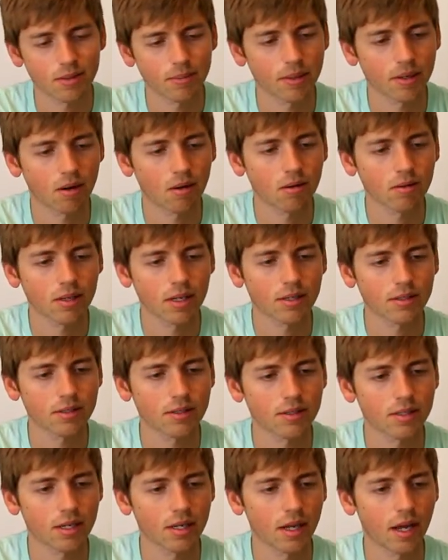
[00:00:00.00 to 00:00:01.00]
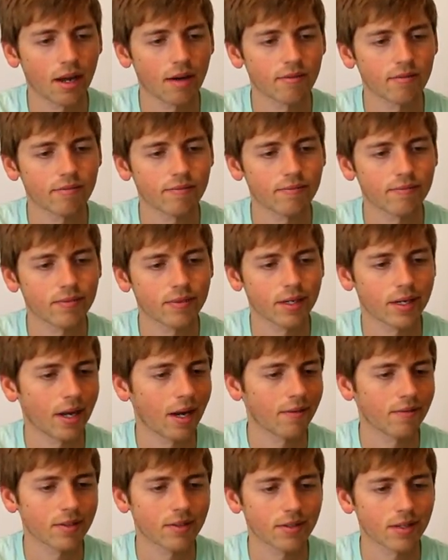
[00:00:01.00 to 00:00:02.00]
I mean, all lenses can have
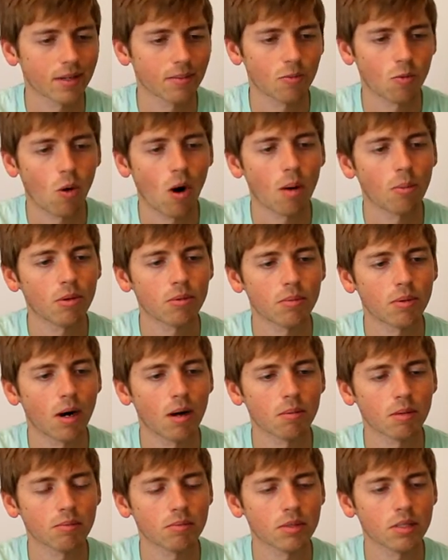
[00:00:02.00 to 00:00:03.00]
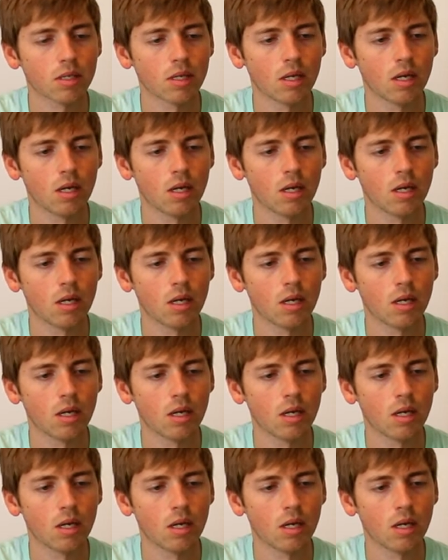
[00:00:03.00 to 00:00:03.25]
the same wobble problems.